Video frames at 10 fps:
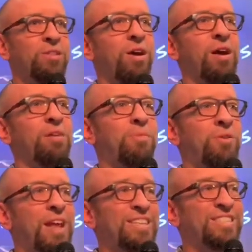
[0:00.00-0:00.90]
talking
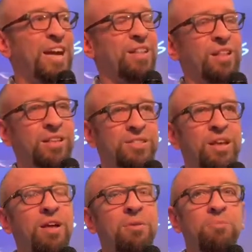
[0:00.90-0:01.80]
about dissecting this
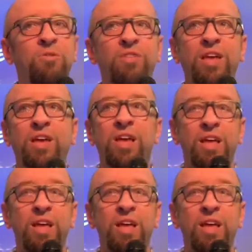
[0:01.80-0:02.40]
movie.